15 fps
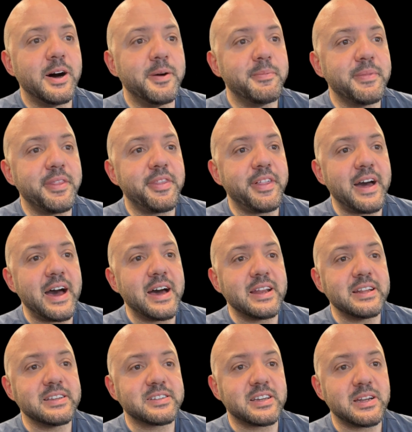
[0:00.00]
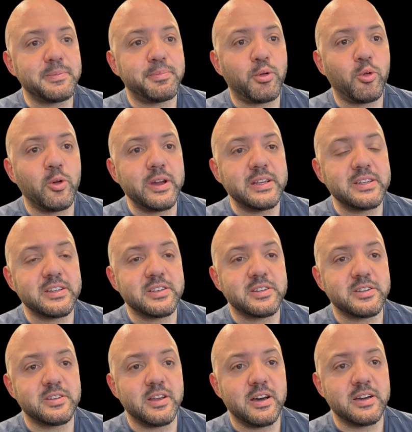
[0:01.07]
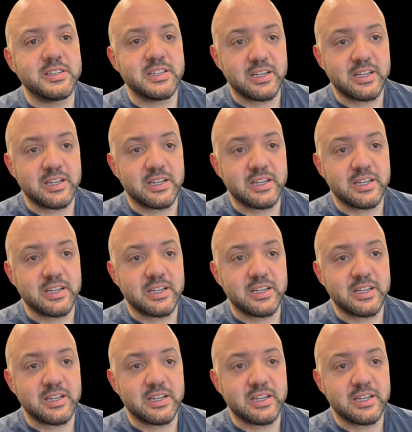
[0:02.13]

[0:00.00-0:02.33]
Um, that is going to point uh,